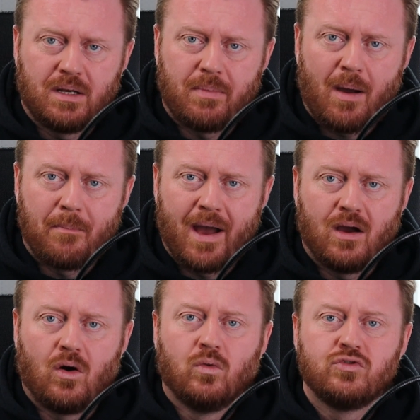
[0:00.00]
bit about
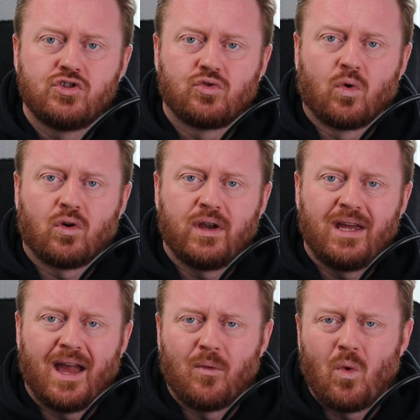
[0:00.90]
my own
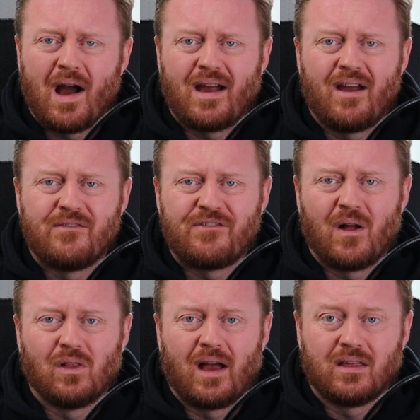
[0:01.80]
story and why I
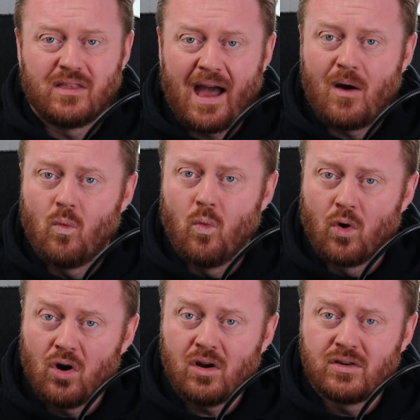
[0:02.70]
felt like that
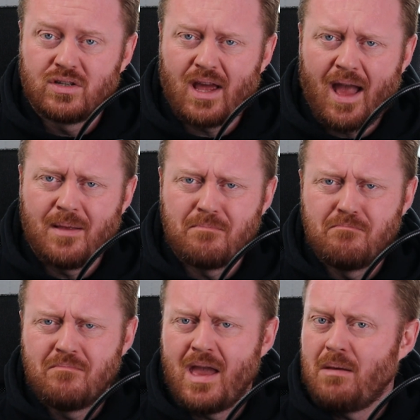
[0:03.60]
worked,
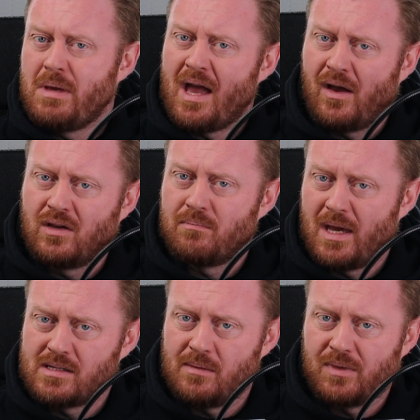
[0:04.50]
and maybe how you can
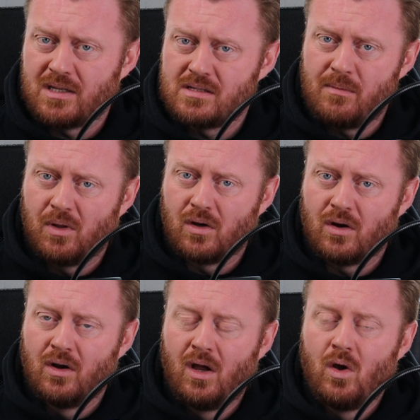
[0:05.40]
make something
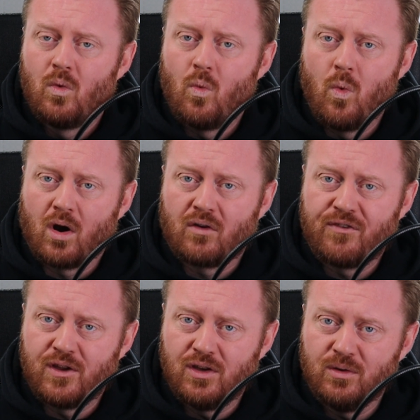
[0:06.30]
similar work
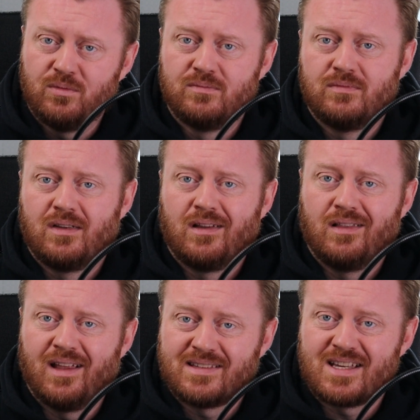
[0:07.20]
for you.
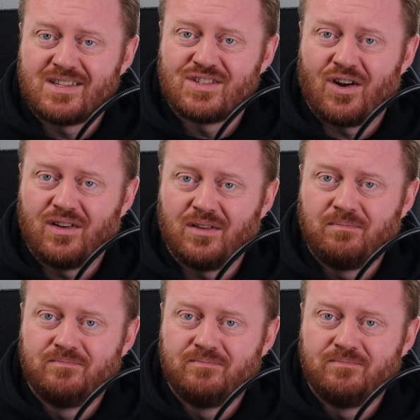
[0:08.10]
Let's get started.